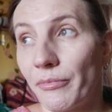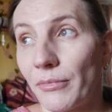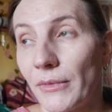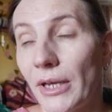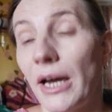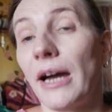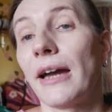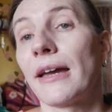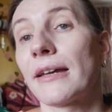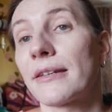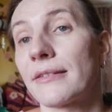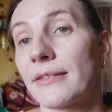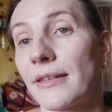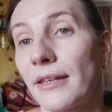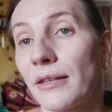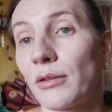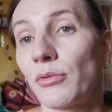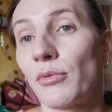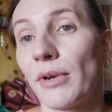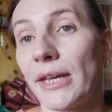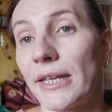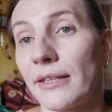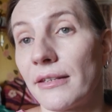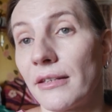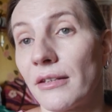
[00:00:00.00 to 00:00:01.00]
I
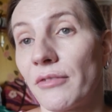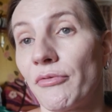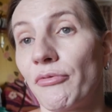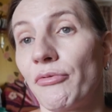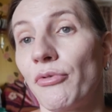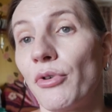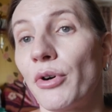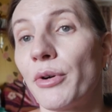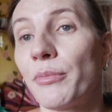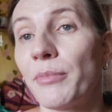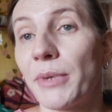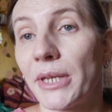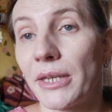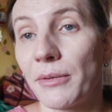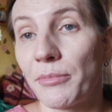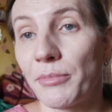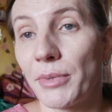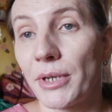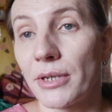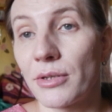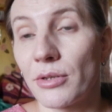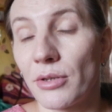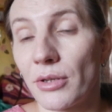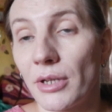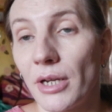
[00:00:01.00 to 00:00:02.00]
accentuate it, for me
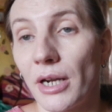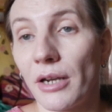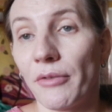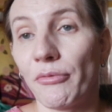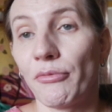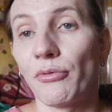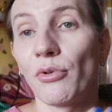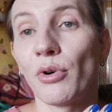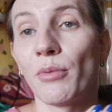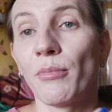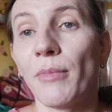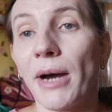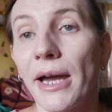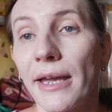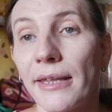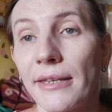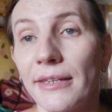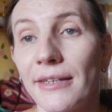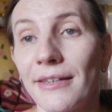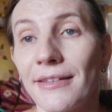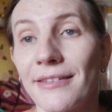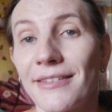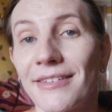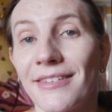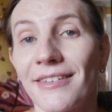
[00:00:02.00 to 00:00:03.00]
personally, for my
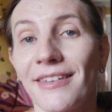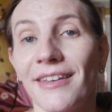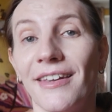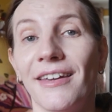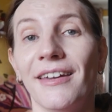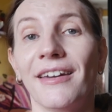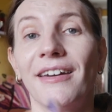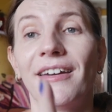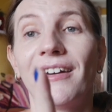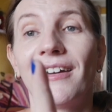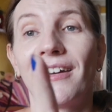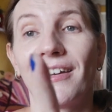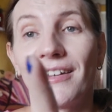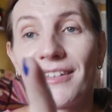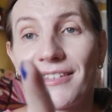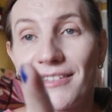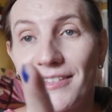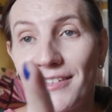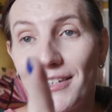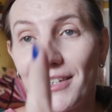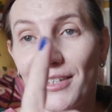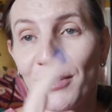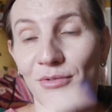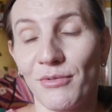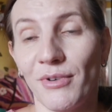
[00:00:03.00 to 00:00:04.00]
needs, is
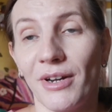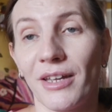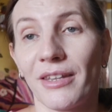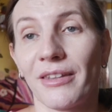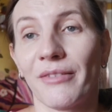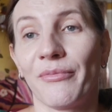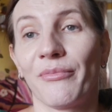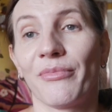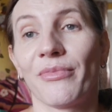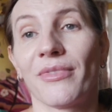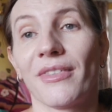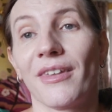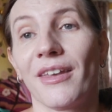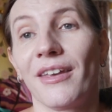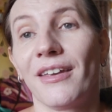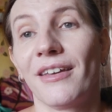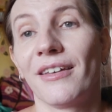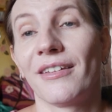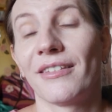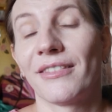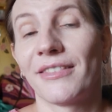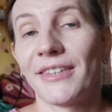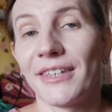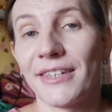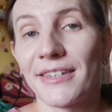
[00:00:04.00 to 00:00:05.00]
this one.
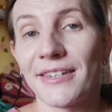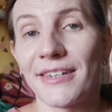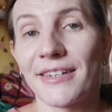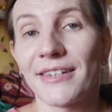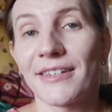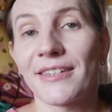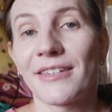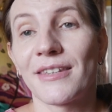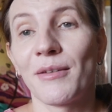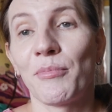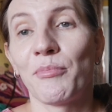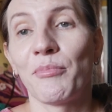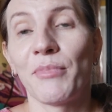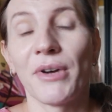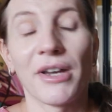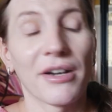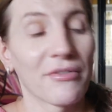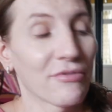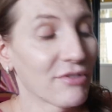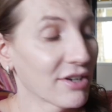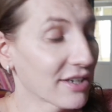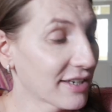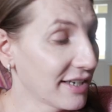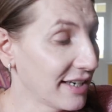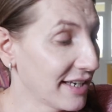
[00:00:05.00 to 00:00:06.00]
This is the
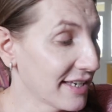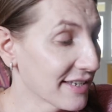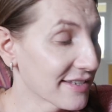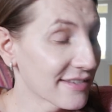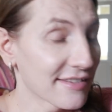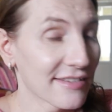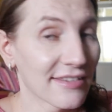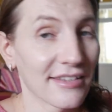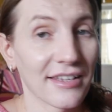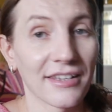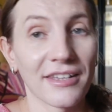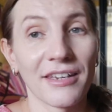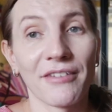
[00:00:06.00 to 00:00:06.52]
perfect lens that